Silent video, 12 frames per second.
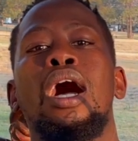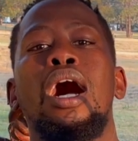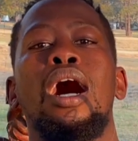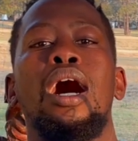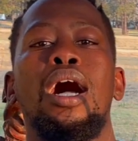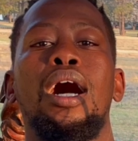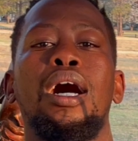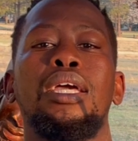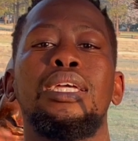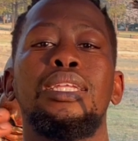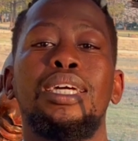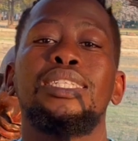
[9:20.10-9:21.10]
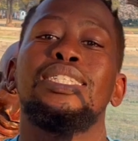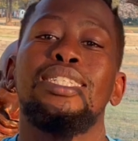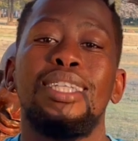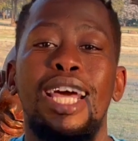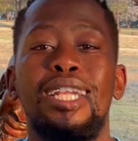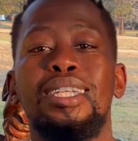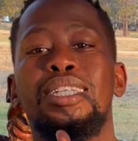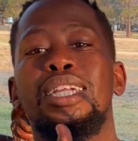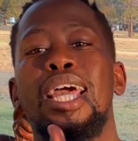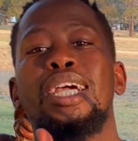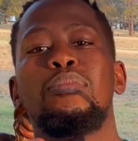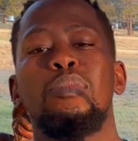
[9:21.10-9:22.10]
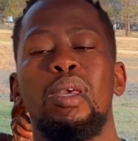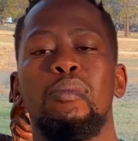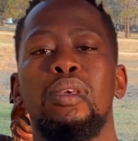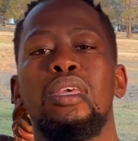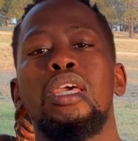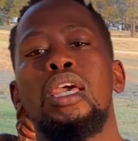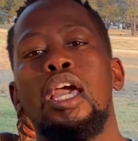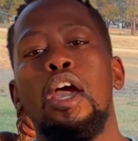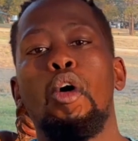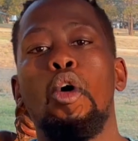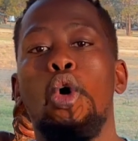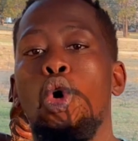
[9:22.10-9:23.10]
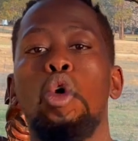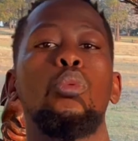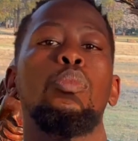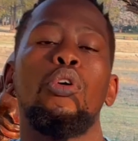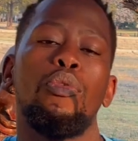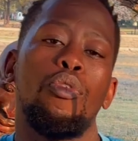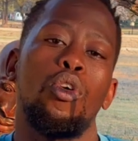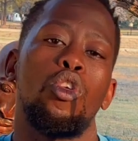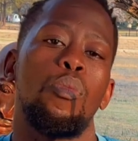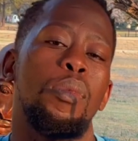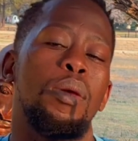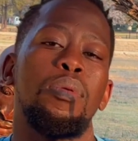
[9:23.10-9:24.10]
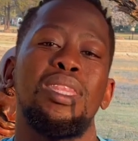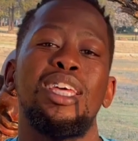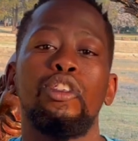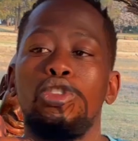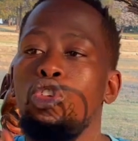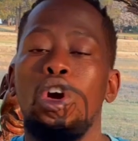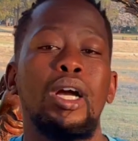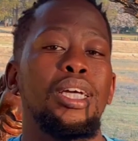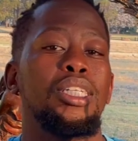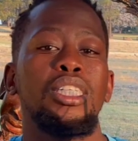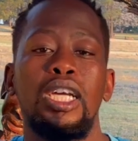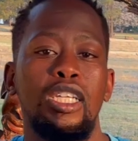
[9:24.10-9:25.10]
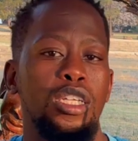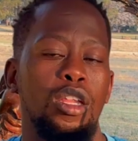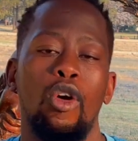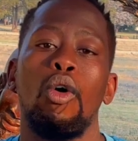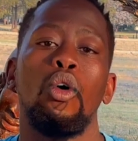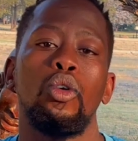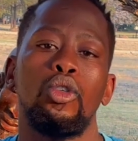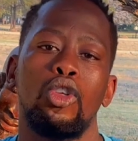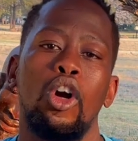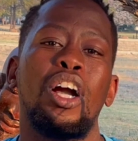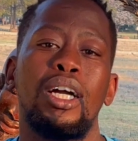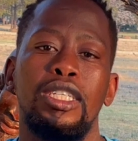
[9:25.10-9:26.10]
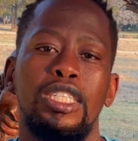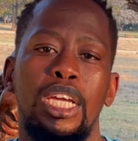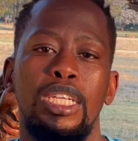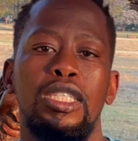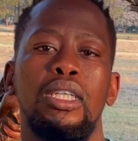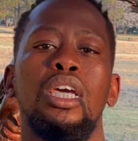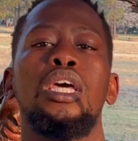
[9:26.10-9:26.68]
are indexes that track maybe a whole portfolio, maybe the stock exchange, the whole stock exchange,